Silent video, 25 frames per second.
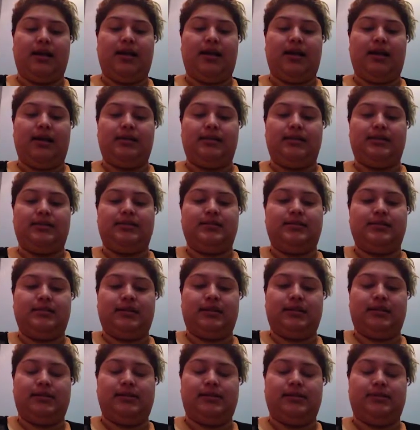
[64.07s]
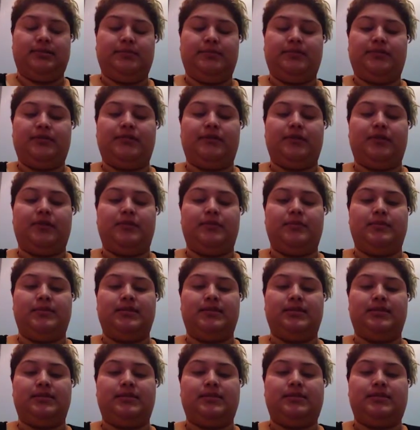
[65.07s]
got um, from
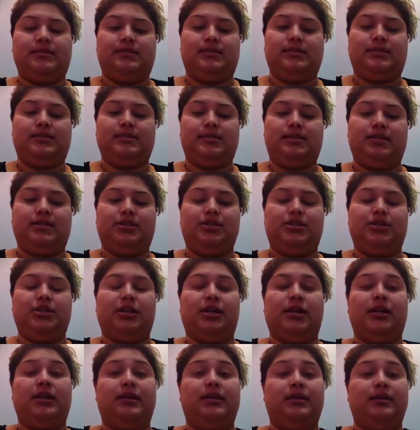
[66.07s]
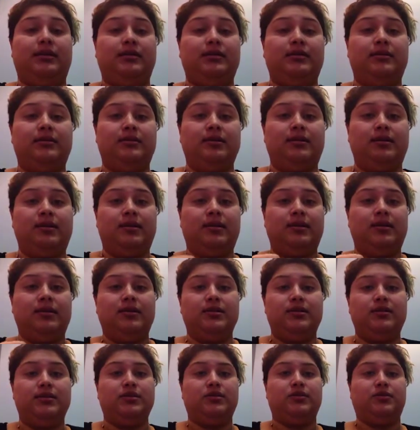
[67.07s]
a chain
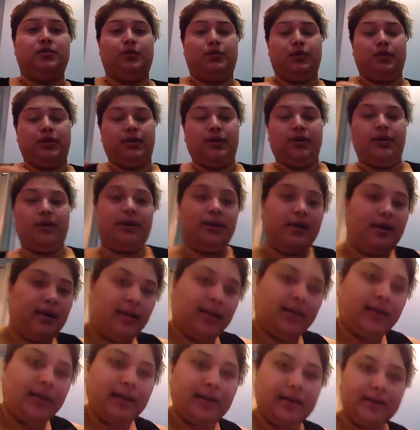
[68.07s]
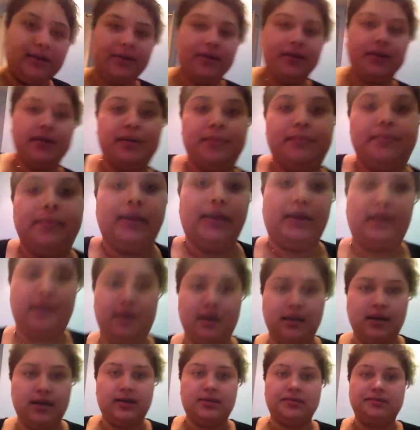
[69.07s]
store here in
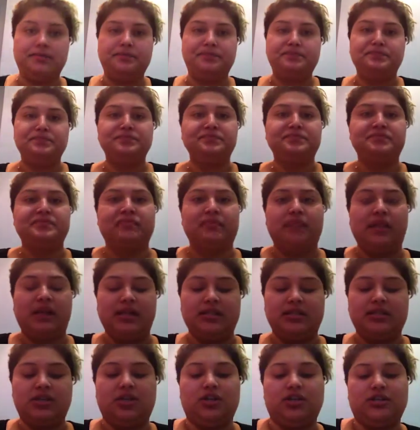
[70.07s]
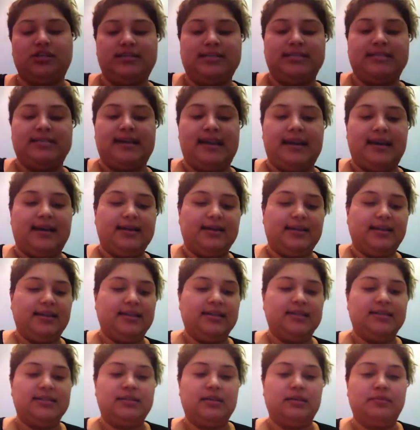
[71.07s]
America. It's called
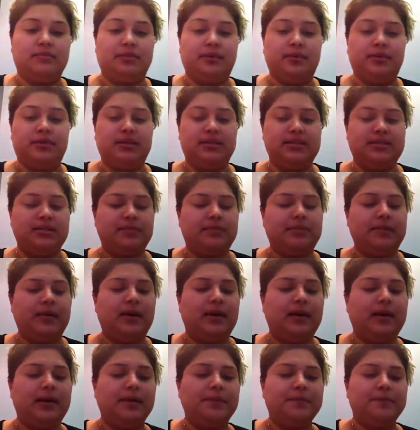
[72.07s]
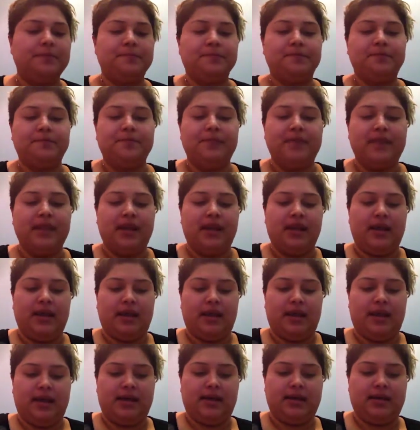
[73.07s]
Sally's Beauty Supply.
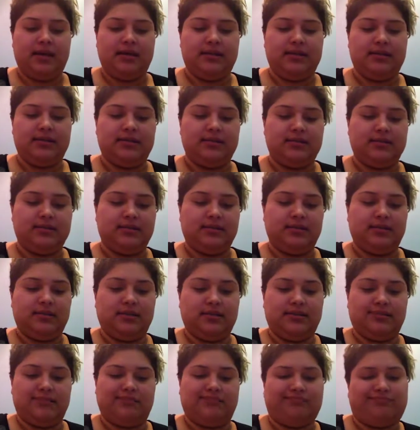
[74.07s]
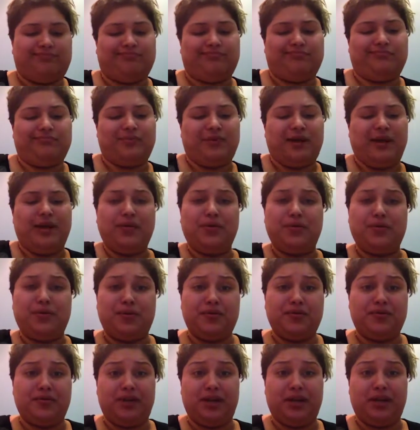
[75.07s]
And I don't
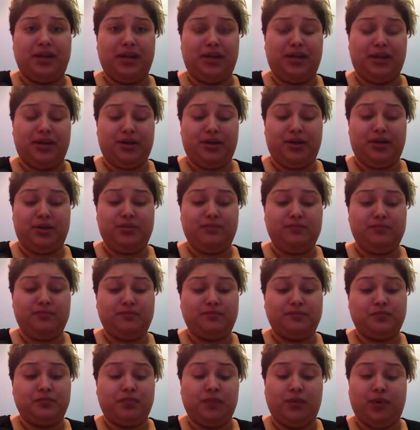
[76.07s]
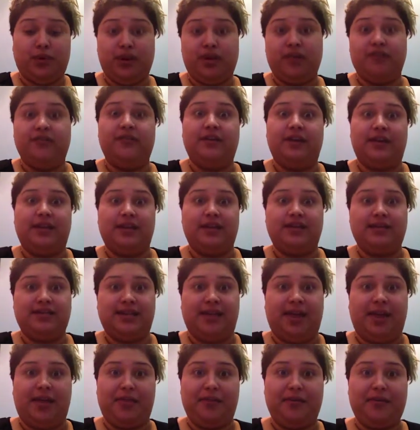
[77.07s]
know if they're any good. We're going to find out
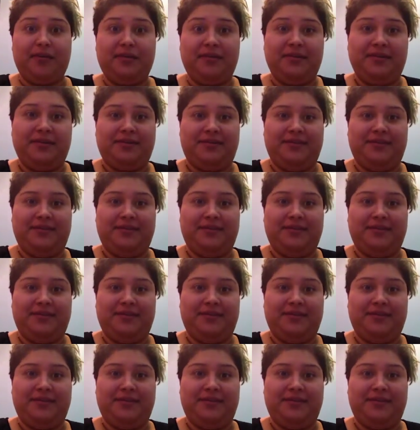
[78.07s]
together.